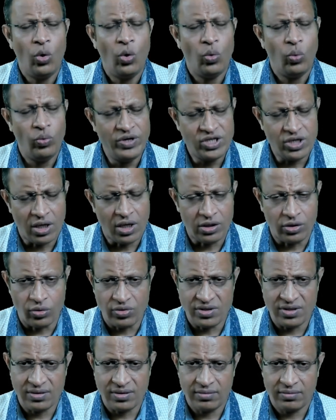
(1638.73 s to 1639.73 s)
Which are
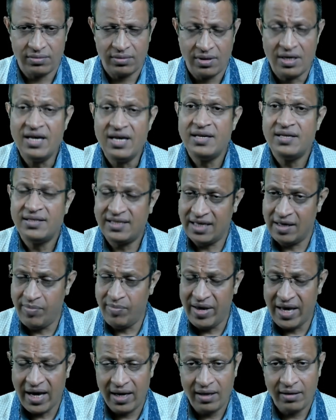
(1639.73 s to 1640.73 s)
those?
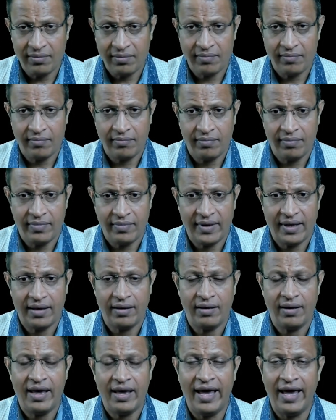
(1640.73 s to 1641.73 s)
CBI,
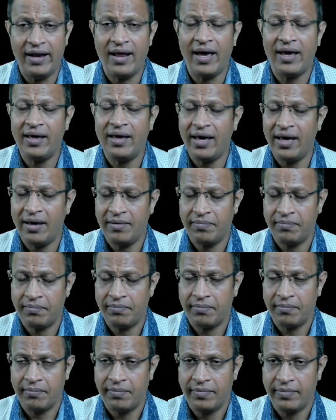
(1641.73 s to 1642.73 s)
NIA,
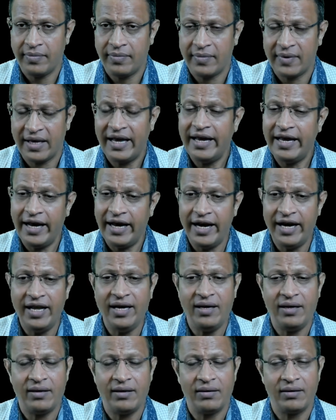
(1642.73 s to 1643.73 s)

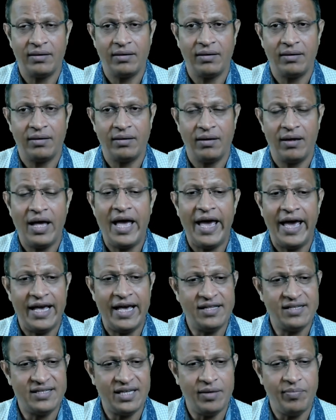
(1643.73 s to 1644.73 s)
ED,
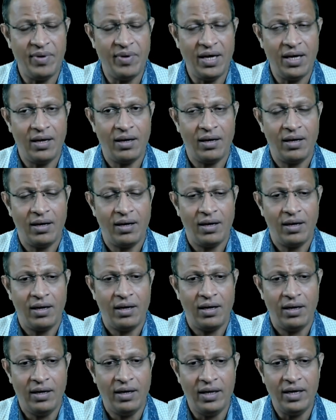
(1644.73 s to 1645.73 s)
NCB,
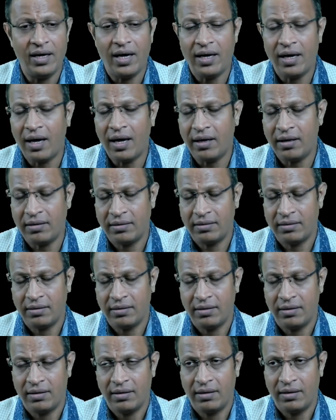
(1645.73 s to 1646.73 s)
DIR,
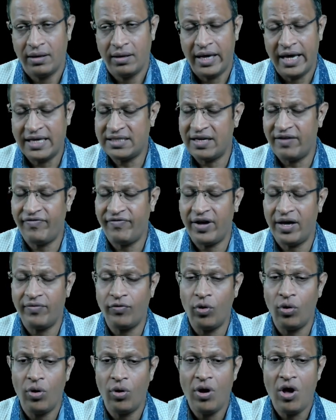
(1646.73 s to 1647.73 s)

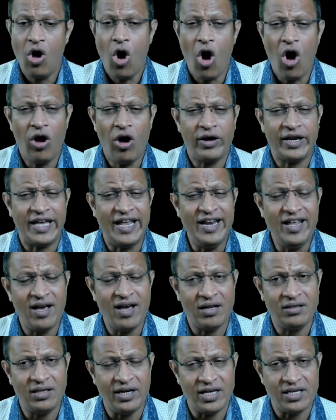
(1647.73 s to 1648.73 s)
SFIO, or any
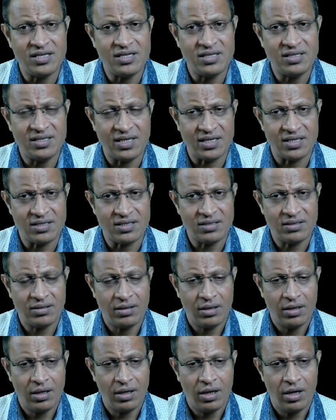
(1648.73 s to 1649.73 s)
other agencies
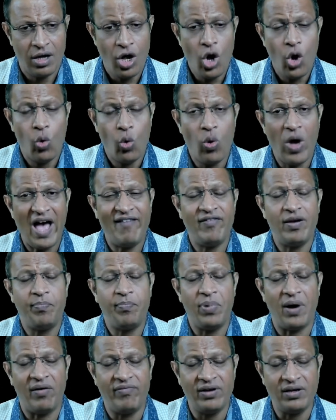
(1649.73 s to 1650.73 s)
who have a
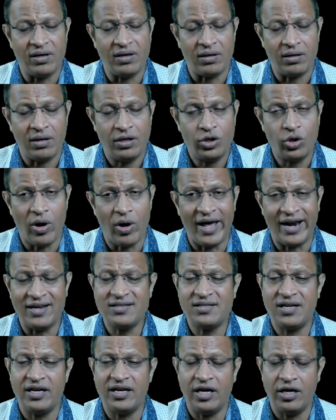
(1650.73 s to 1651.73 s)
power to
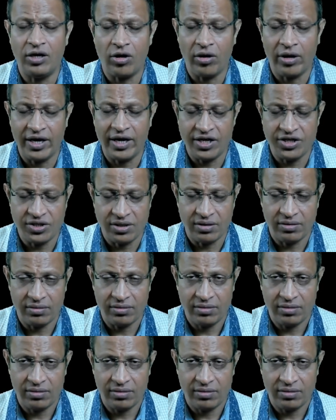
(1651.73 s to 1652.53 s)
arrest and interrogation